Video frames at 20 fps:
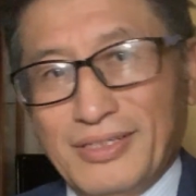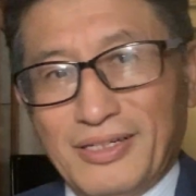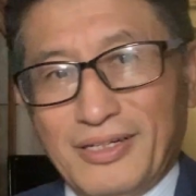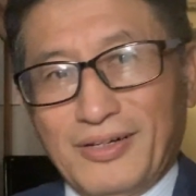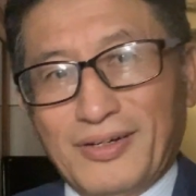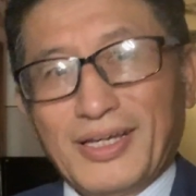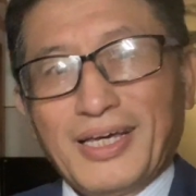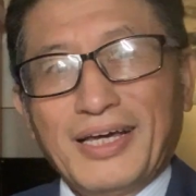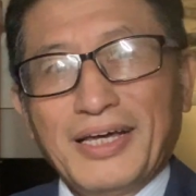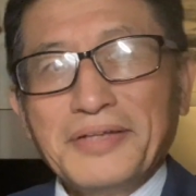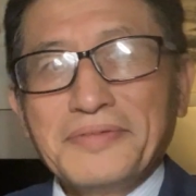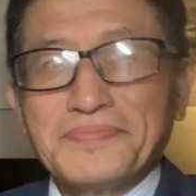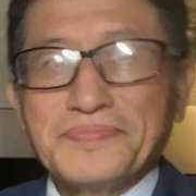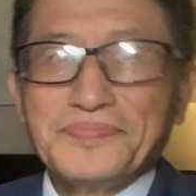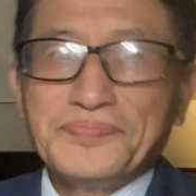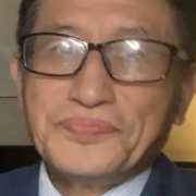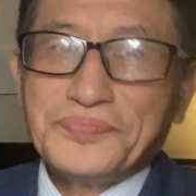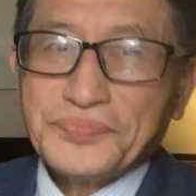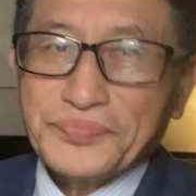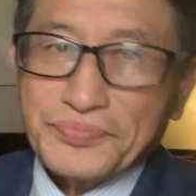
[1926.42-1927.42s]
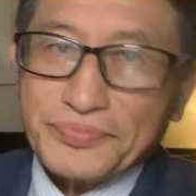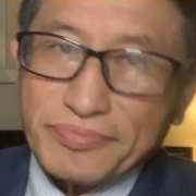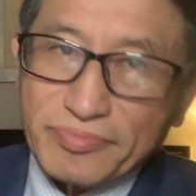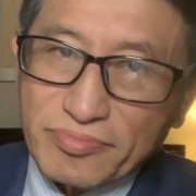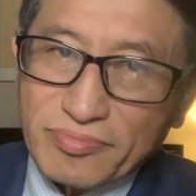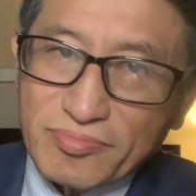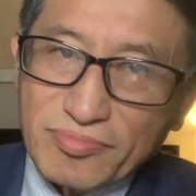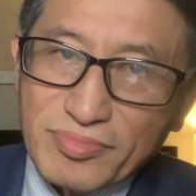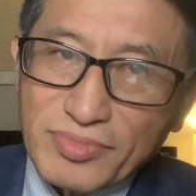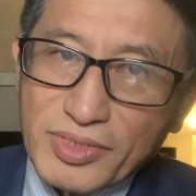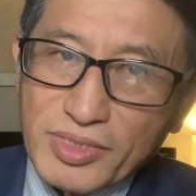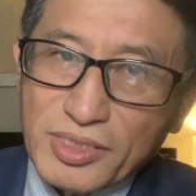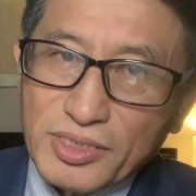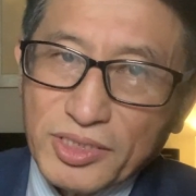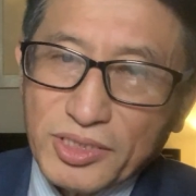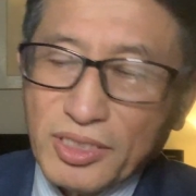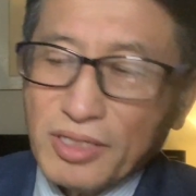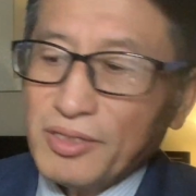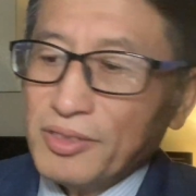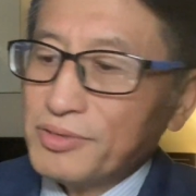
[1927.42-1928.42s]
Okay?
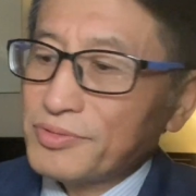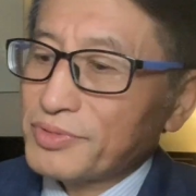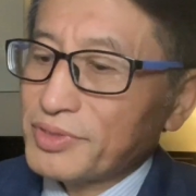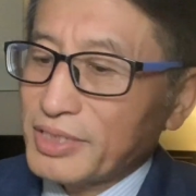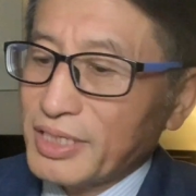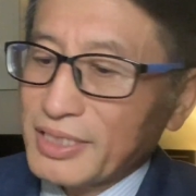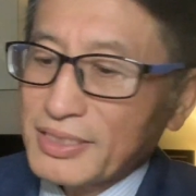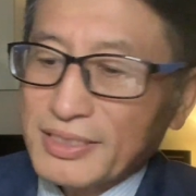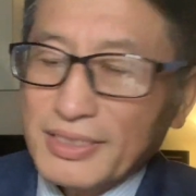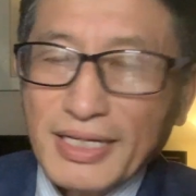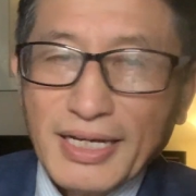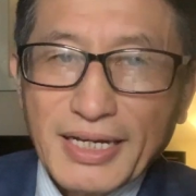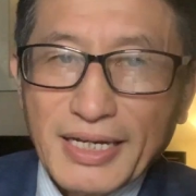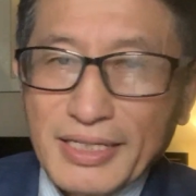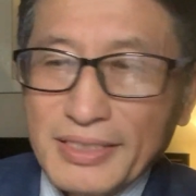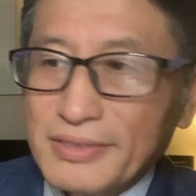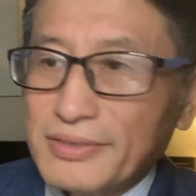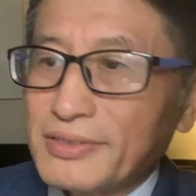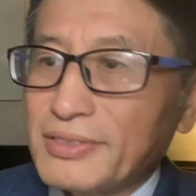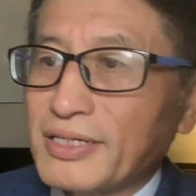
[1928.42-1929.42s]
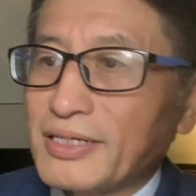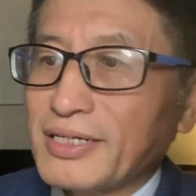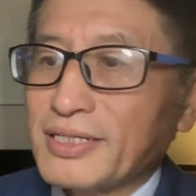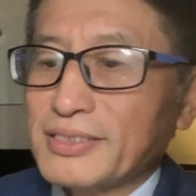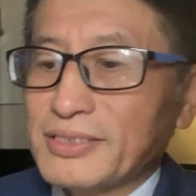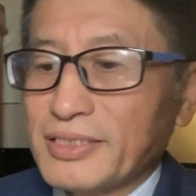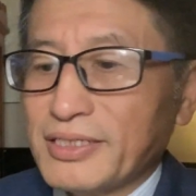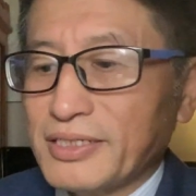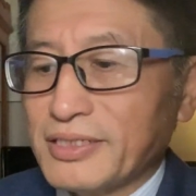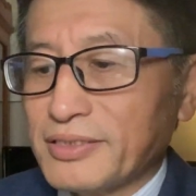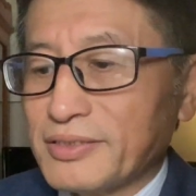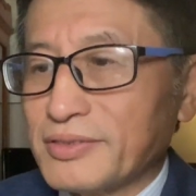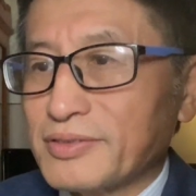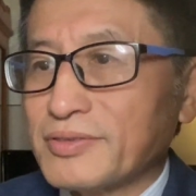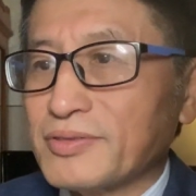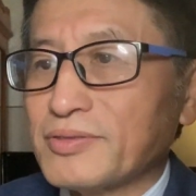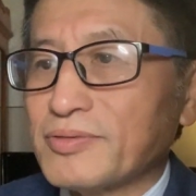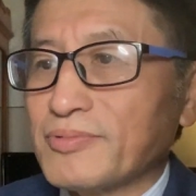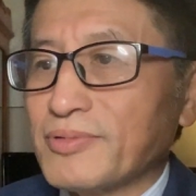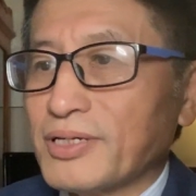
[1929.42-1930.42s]
So, that's that. Let's see
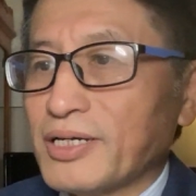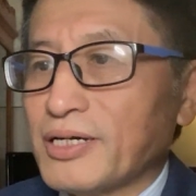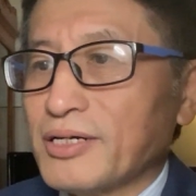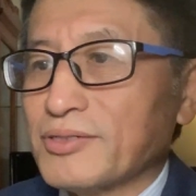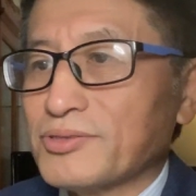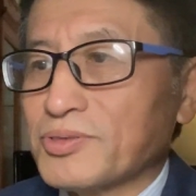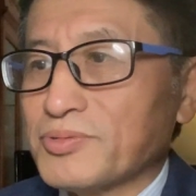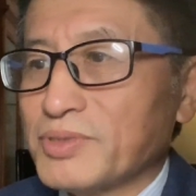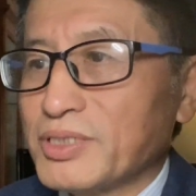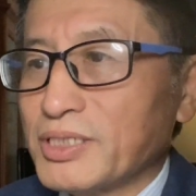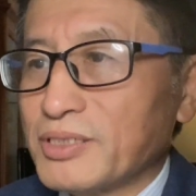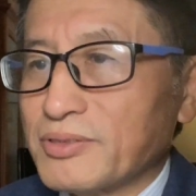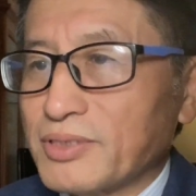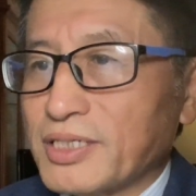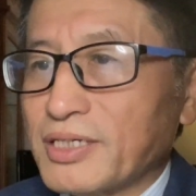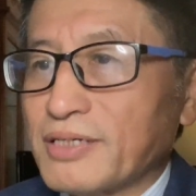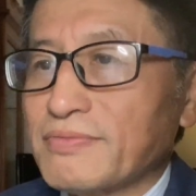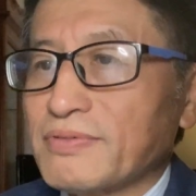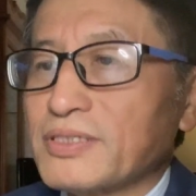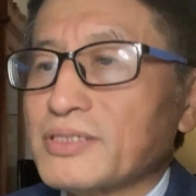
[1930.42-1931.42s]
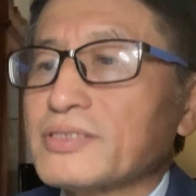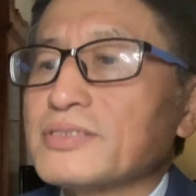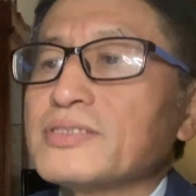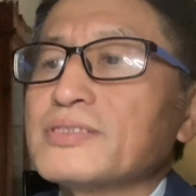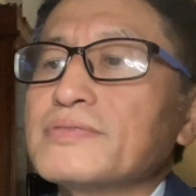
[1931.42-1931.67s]
what else we need to cover.